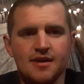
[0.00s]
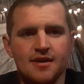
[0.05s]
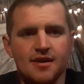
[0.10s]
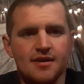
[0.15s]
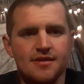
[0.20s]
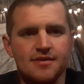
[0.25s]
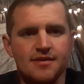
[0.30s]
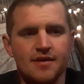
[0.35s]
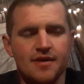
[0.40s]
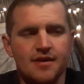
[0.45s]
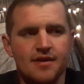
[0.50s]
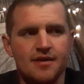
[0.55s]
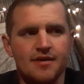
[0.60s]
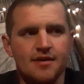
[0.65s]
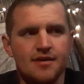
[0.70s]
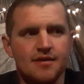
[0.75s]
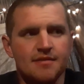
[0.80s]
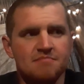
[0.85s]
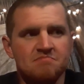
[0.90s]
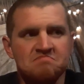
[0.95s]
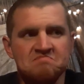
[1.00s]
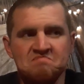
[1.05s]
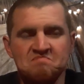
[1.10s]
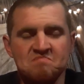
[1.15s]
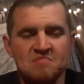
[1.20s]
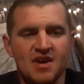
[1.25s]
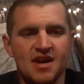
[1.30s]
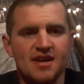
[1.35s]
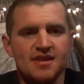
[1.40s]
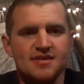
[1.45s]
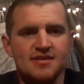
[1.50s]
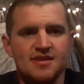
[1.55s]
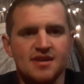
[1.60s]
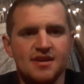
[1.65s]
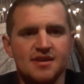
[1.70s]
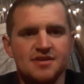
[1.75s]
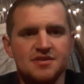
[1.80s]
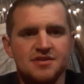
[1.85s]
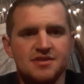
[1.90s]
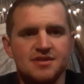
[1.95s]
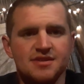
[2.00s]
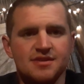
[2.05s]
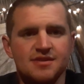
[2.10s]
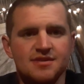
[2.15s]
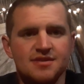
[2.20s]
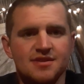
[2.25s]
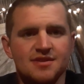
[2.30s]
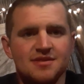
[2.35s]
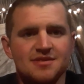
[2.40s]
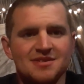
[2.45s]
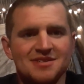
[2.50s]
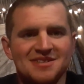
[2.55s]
I thought, man, it's kind of interesting, so